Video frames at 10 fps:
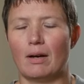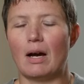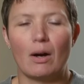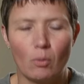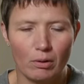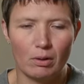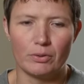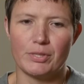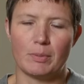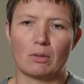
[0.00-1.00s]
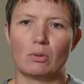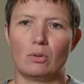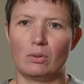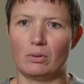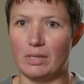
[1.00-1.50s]
our ultimate
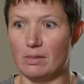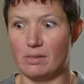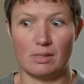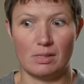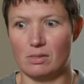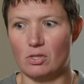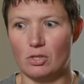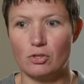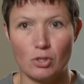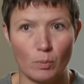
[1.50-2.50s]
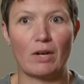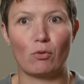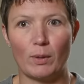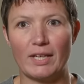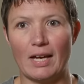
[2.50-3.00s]
goal is to do
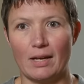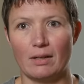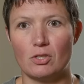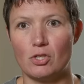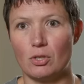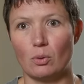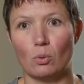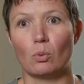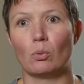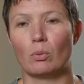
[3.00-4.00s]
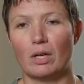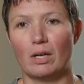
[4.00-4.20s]
whatever we can to